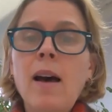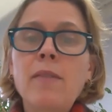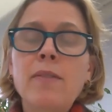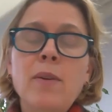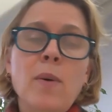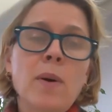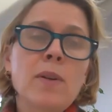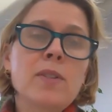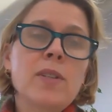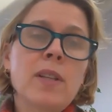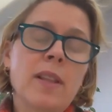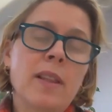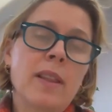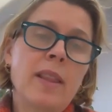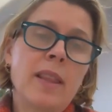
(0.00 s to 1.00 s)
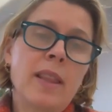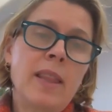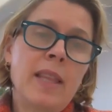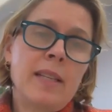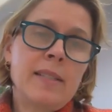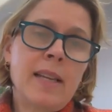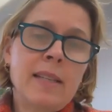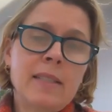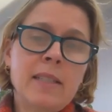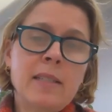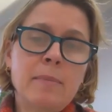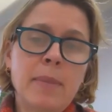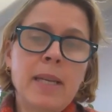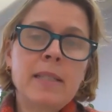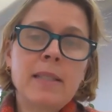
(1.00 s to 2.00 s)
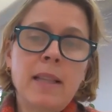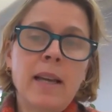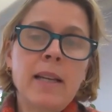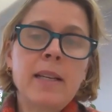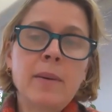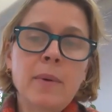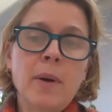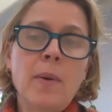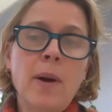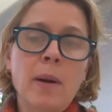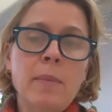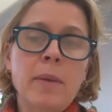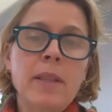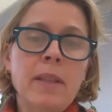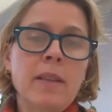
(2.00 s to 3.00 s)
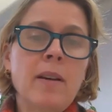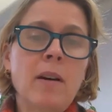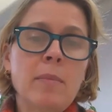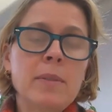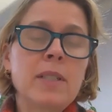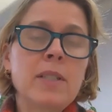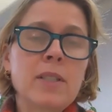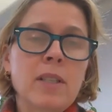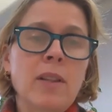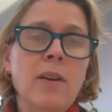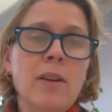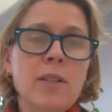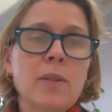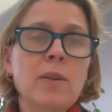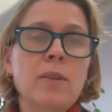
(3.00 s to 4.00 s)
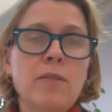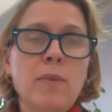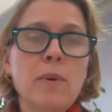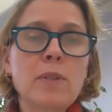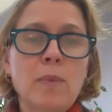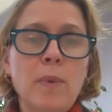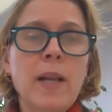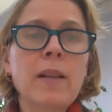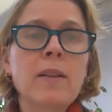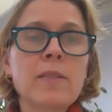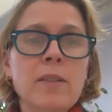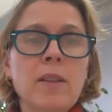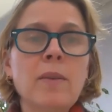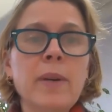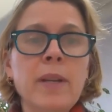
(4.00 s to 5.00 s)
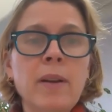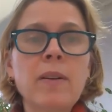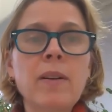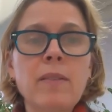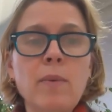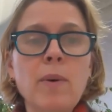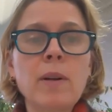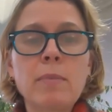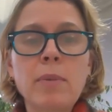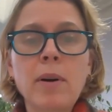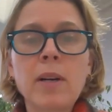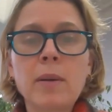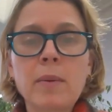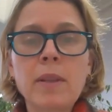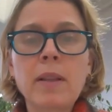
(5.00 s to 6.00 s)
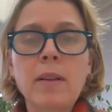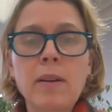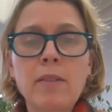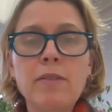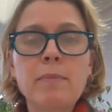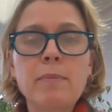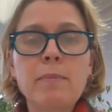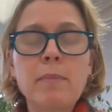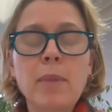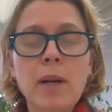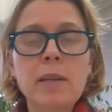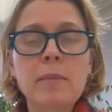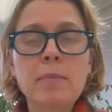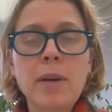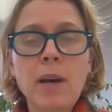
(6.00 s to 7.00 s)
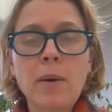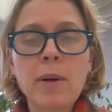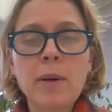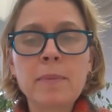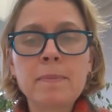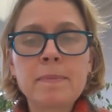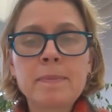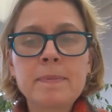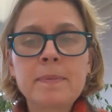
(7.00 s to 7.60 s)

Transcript: Of course, this has as a baseline a requirement that the competition laws are enforced well so that we don't have one party with a lot of market power.